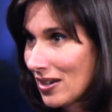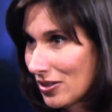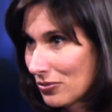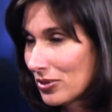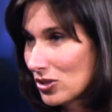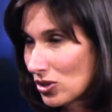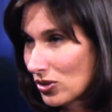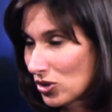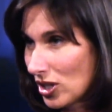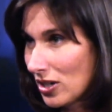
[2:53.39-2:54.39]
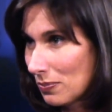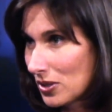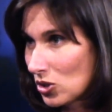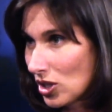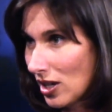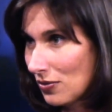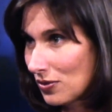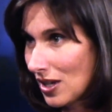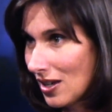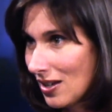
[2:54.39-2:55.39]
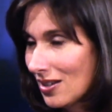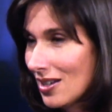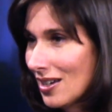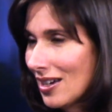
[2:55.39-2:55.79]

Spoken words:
and the regional jet up at JFK